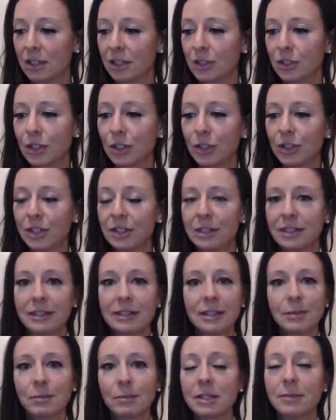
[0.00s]
certain
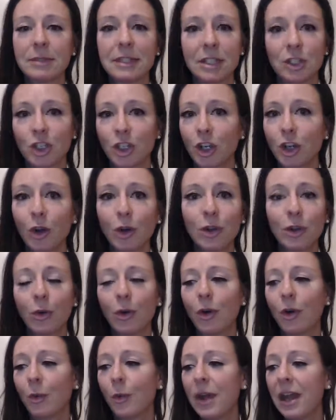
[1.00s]
symptoms that should go
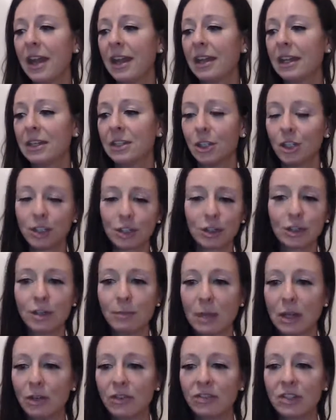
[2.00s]
away in a certain
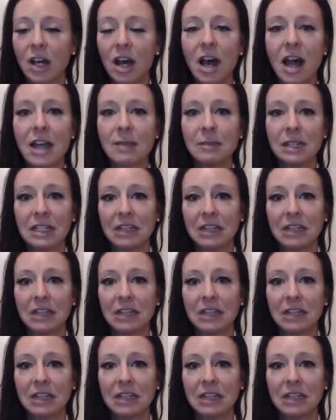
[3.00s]
amount of time.